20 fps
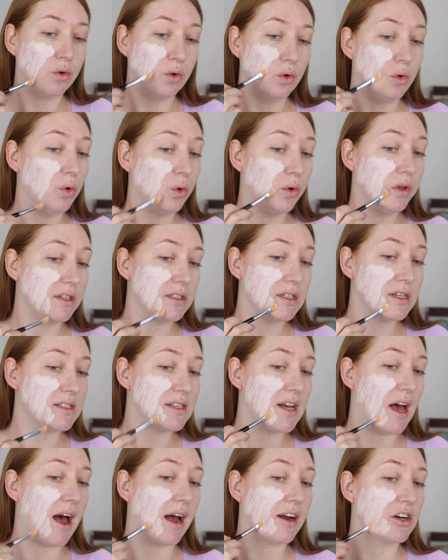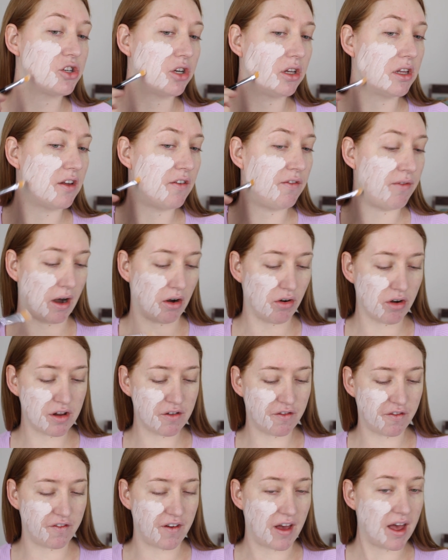Ooh, this is actually very
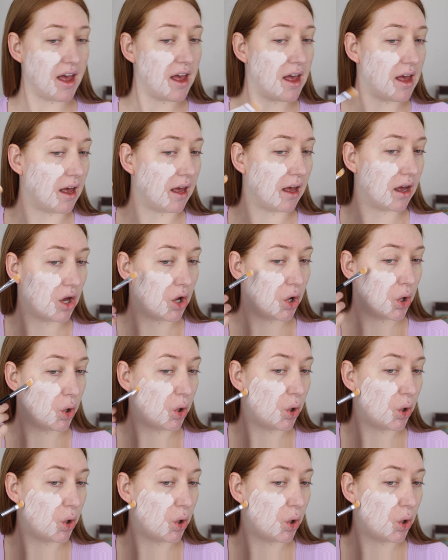fair.